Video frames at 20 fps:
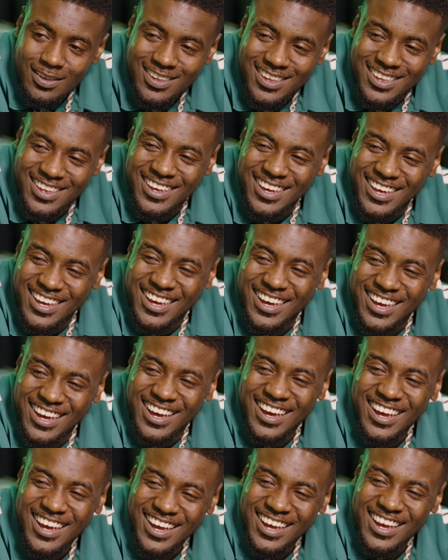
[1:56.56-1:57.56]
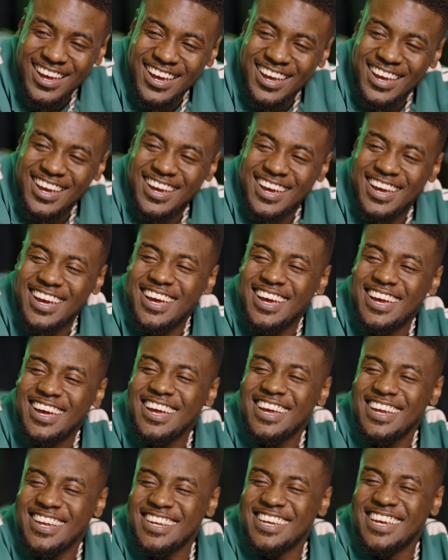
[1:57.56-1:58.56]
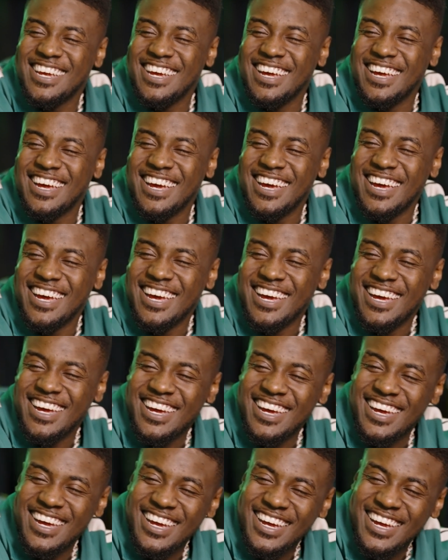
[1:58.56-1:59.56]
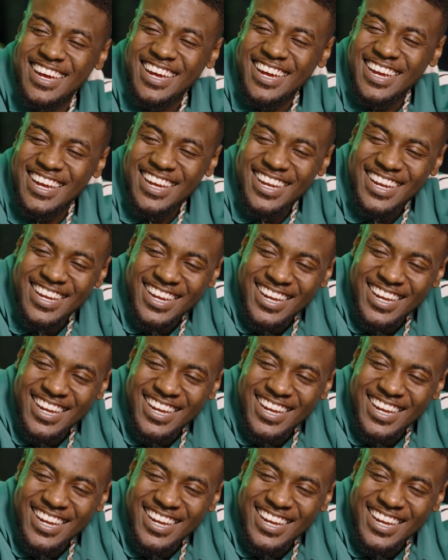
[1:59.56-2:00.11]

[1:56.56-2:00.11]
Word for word: that, you told us what smiggles meant at the studios, laughing.